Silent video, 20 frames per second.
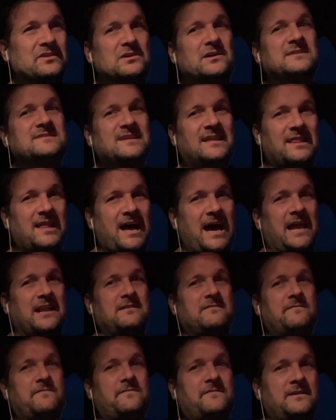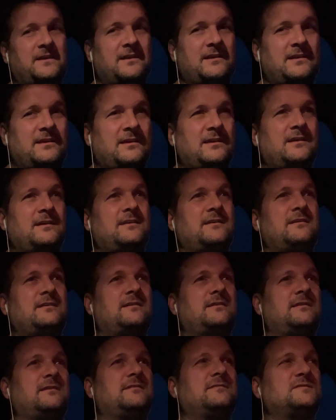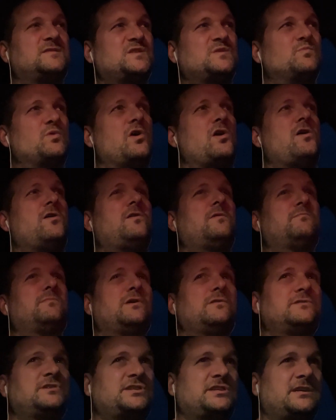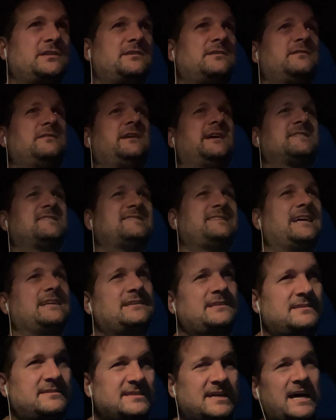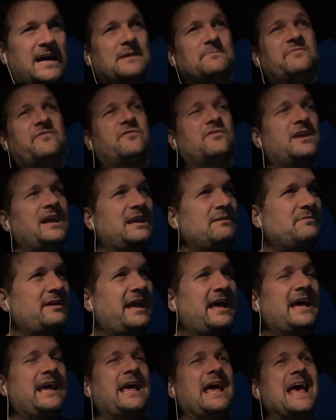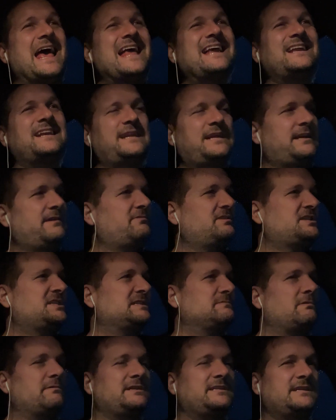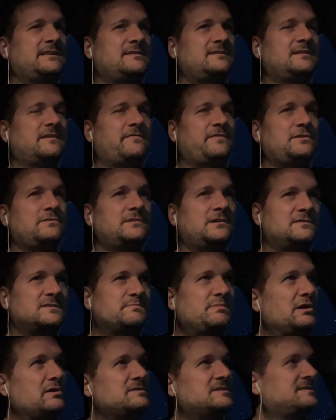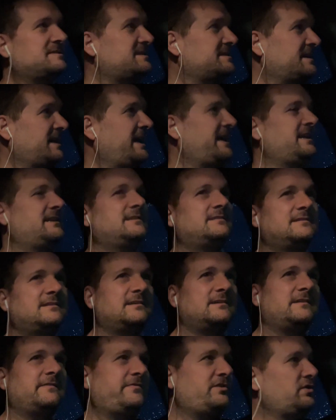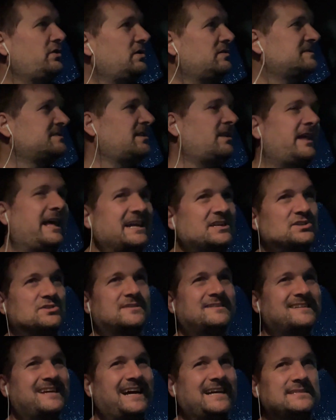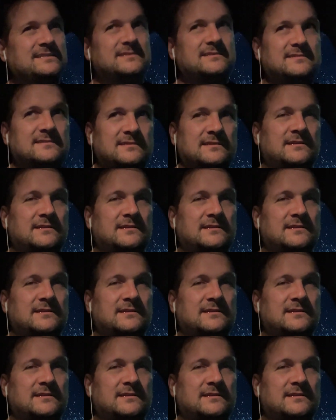it's a lot of small motion, extended time frame agony, which is what we did a few of those poses tonight, a few of those little exercises.